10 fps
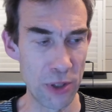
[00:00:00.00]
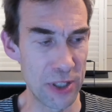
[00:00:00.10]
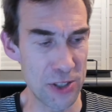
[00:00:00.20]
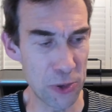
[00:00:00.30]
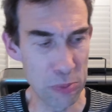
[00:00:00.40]
I
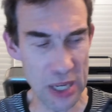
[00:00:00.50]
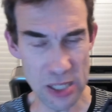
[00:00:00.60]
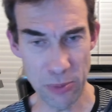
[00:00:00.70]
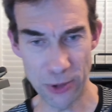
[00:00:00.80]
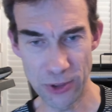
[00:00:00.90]
think just
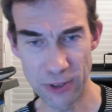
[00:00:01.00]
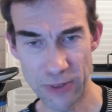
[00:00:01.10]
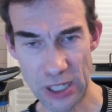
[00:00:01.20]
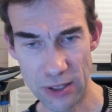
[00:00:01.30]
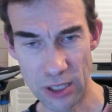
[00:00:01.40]
mainly because of the
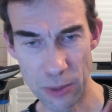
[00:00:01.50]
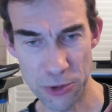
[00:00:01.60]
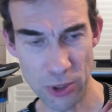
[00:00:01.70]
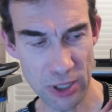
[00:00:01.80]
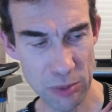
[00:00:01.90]
fact that I'm
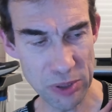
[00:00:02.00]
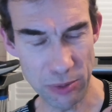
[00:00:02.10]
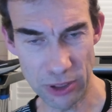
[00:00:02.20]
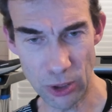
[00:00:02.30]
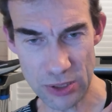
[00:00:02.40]
struggling a bit
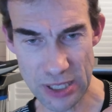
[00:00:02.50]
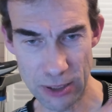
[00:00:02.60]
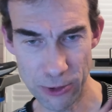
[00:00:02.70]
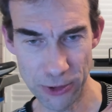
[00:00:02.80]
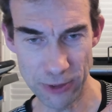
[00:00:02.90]
with lockdown
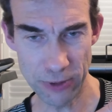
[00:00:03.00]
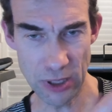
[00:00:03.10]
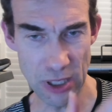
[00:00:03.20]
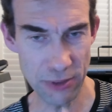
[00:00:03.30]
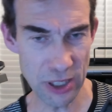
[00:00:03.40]
across the
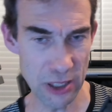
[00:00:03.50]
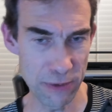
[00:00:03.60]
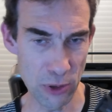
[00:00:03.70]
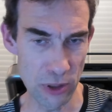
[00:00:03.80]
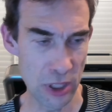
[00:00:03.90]
front here. I think
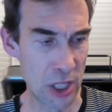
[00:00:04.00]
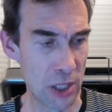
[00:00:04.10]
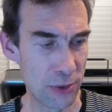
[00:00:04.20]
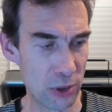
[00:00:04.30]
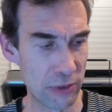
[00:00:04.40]
if you're a
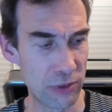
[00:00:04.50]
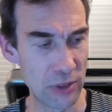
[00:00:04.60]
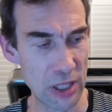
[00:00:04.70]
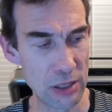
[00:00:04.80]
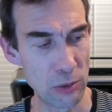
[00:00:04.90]
sort of
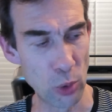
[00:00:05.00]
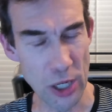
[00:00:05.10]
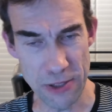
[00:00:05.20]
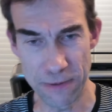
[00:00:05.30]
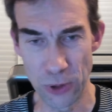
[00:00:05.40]

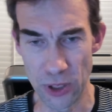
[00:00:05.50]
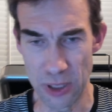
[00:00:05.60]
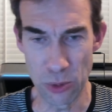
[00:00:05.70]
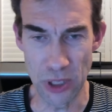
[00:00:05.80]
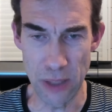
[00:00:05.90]
wider foot,
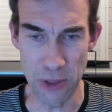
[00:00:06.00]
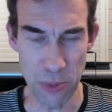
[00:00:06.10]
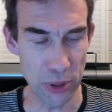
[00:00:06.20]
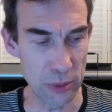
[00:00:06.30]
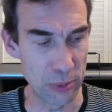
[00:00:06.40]
you won't have any
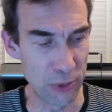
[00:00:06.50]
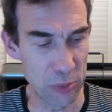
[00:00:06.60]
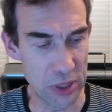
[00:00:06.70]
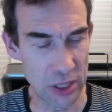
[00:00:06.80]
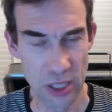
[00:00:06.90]
problems,
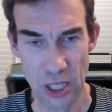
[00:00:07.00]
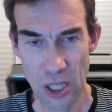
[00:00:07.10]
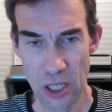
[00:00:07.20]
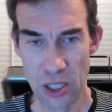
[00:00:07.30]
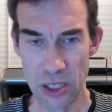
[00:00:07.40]
but
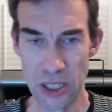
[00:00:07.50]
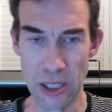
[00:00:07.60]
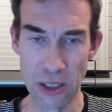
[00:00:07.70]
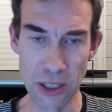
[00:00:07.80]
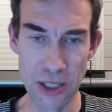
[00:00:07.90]
you
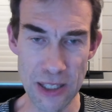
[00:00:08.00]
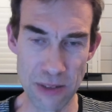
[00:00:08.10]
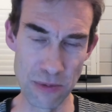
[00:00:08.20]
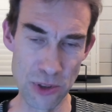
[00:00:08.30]
know, I can only